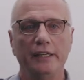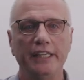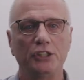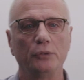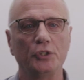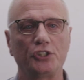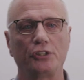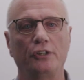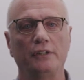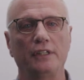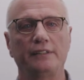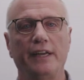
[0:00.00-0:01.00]
need to
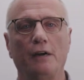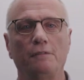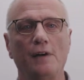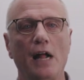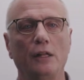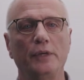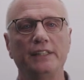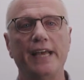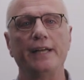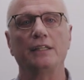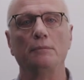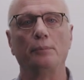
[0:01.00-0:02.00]
ensure that they are following
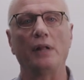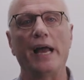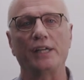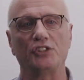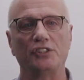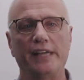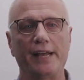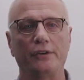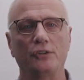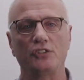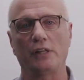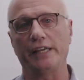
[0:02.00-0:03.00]
data compliance
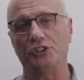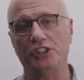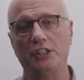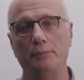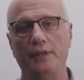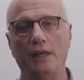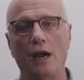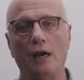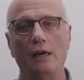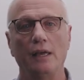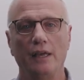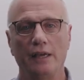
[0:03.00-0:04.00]
standards like
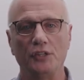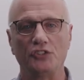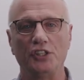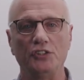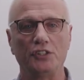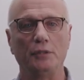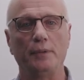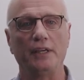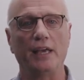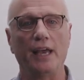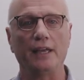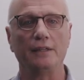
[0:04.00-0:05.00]
GDPR and
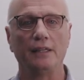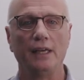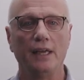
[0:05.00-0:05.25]
CCPA.